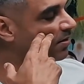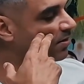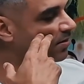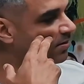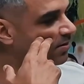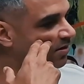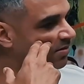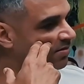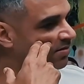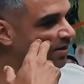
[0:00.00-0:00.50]

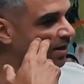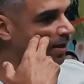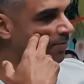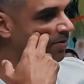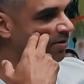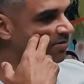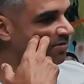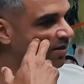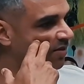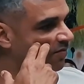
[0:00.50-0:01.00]
This name
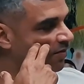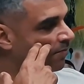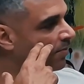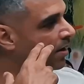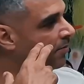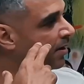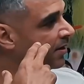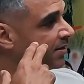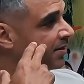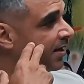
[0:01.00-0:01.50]
is given by
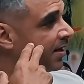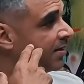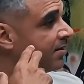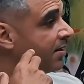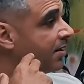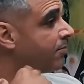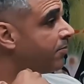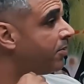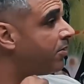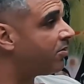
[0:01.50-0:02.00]
my dad.
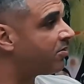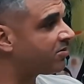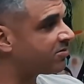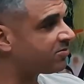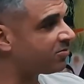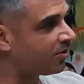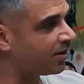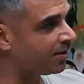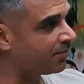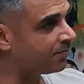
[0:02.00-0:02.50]
It belongs
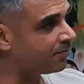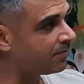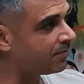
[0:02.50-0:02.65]
to him.